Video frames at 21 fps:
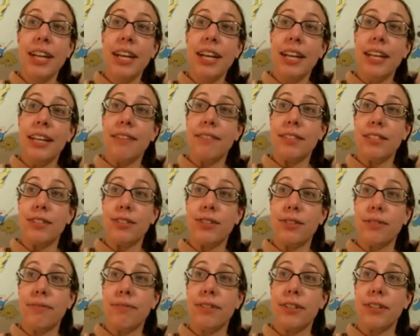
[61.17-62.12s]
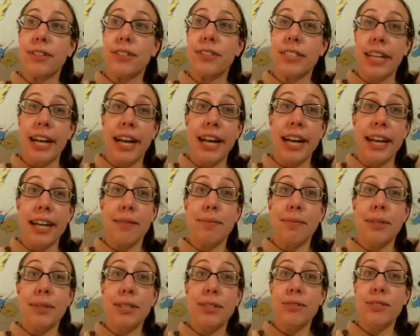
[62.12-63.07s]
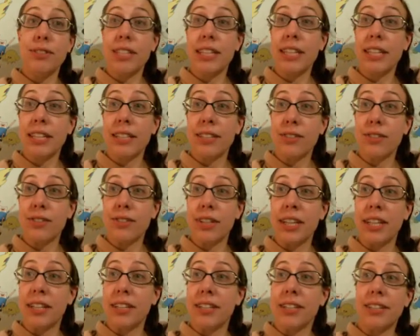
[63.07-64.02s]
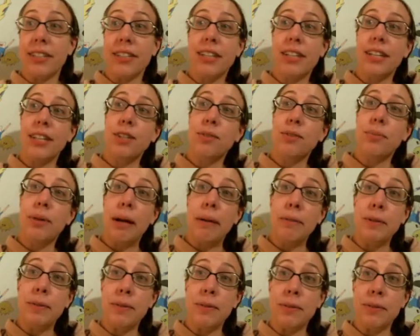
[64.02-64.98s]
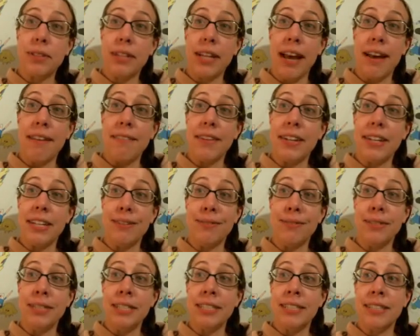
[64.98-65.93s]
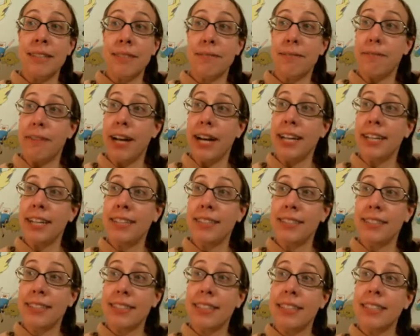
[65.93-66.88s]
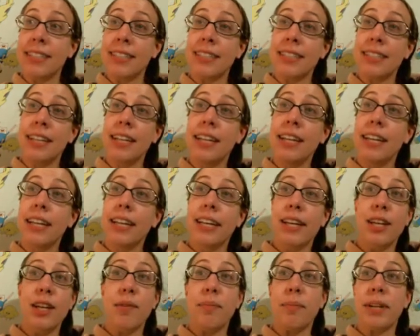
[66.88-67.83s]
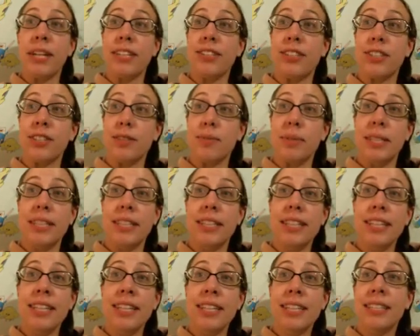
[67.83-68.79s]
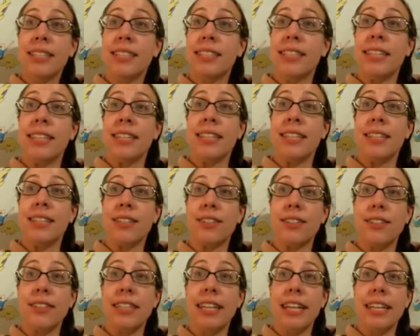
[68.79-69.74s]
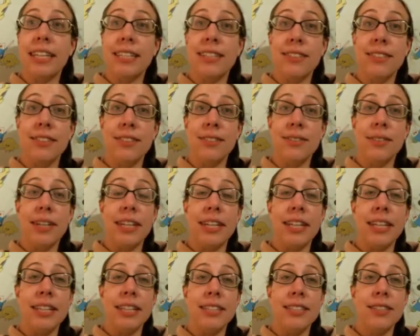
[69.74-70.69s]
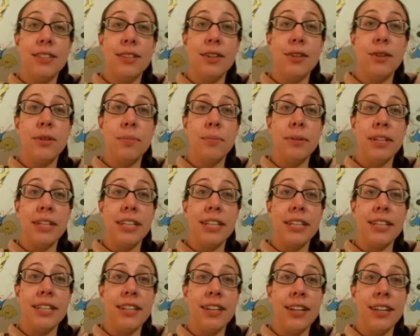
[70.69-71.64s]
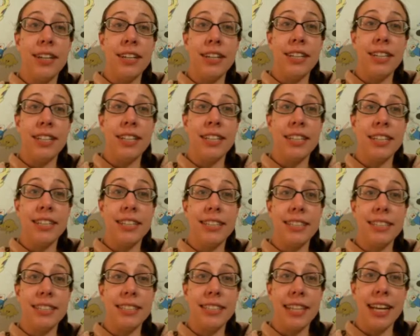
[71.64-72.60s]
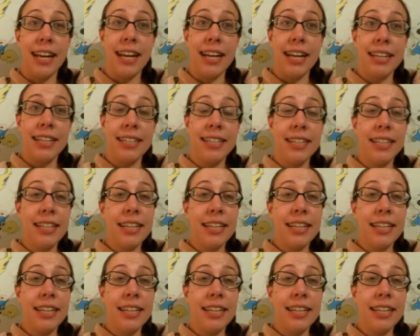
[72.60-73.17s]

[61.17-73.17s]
If it's your first time using Illustrator, you probably won't have any recent files here. It might just be these, and then create new and open on the side.